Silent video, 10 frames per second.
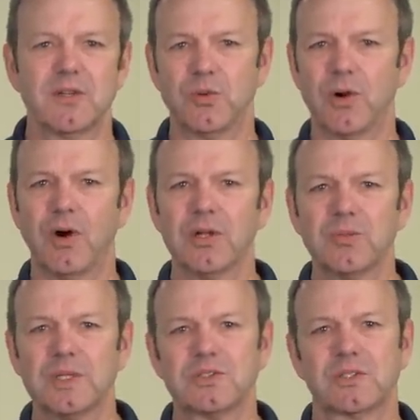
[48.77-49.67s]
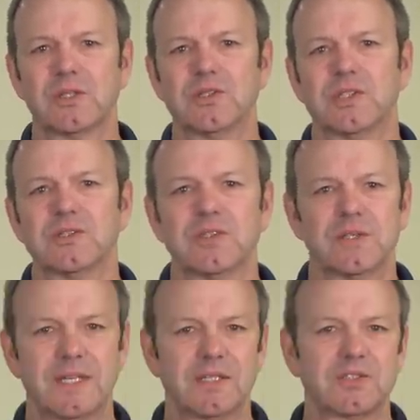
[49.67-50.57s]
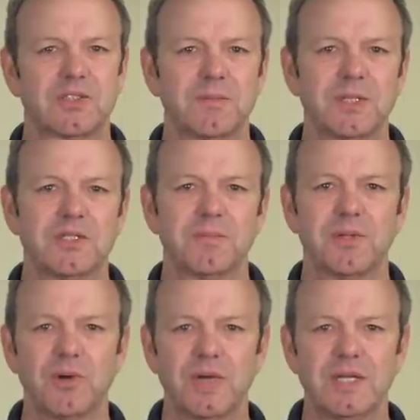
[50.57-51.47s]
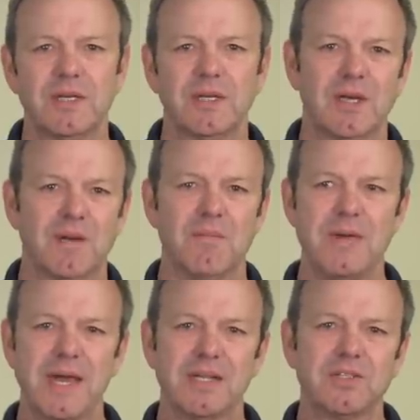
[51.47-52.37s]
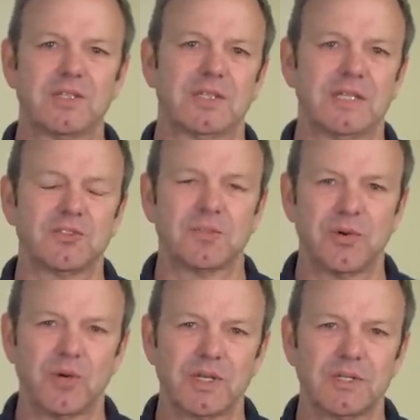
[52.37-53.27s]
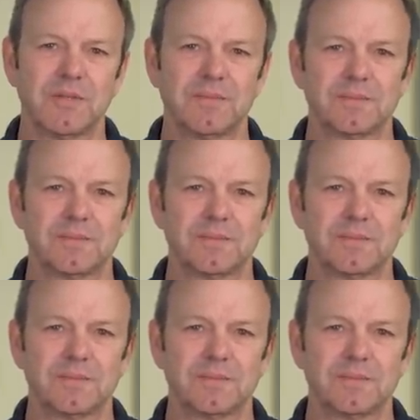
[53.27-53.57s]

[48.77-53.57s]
through all-in-one solutions that are simply deployed, managed, and supported.